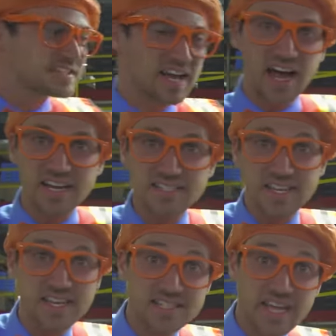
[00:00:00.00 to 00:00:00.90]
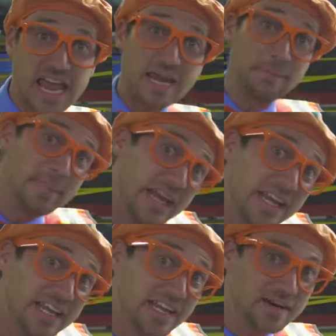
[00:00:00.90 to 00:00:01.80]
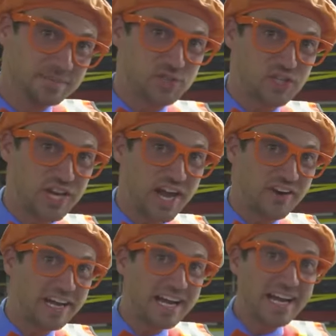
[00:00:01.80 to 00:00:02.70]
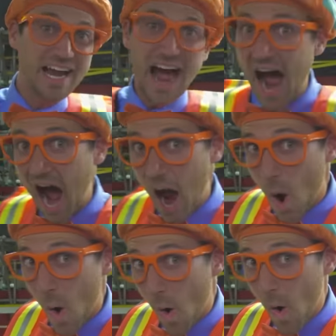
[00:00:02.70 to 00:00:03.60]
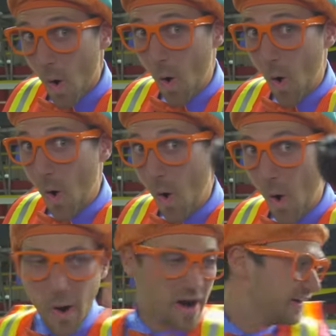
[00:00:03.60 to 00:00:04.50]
size is a medium cherry. Ooh.